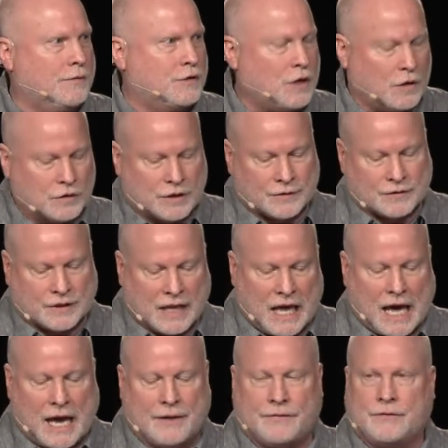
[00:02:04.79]
of Joseph's
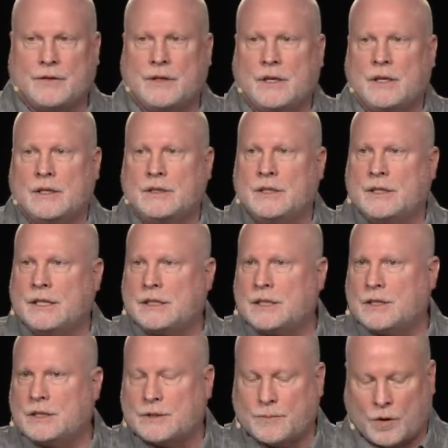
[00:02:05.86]
life to get
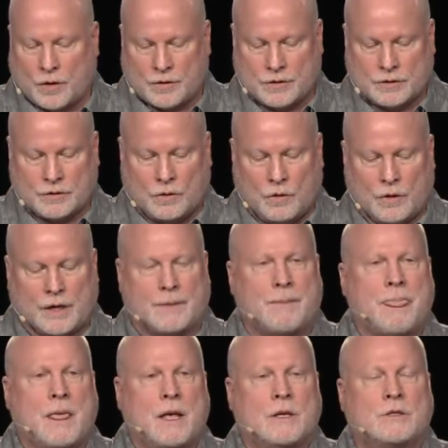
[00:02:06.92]
to this part of the story.
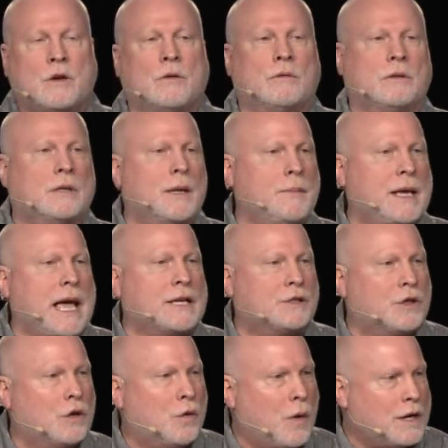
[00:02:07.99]
So let me
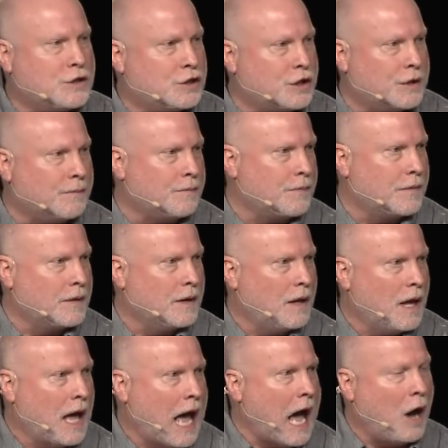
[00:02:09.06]
ask you a question.
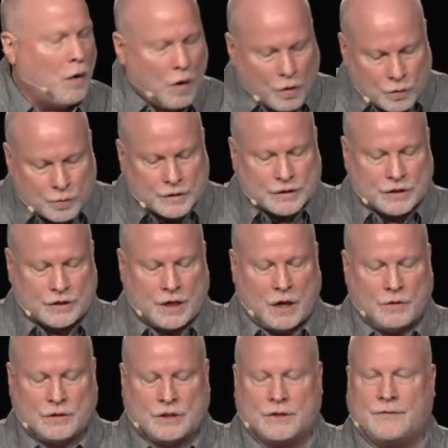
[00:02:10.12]
How old was
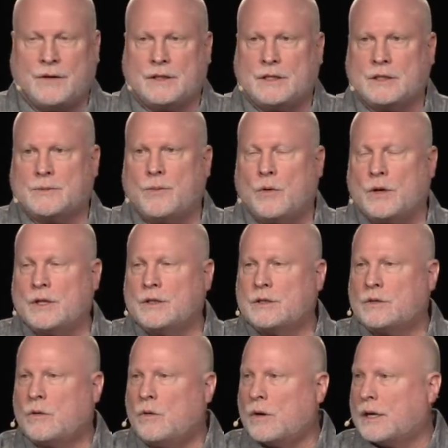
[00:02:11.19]
Joseph at this point in the
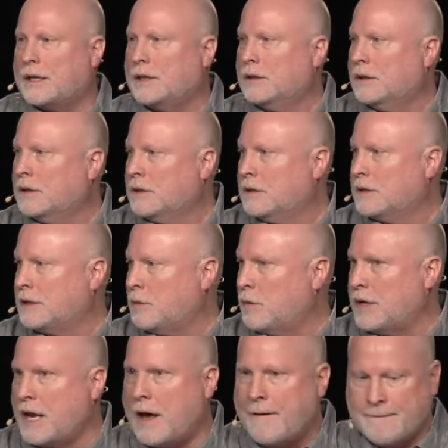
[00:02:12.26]
story? Does
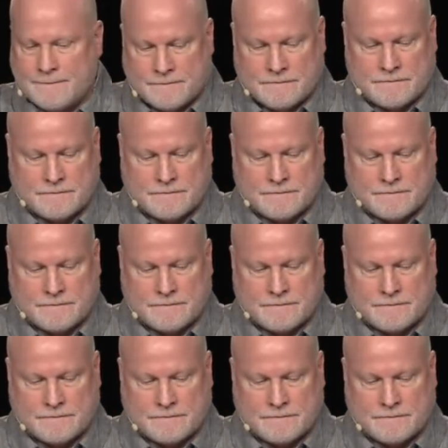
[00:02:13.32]
anyone know?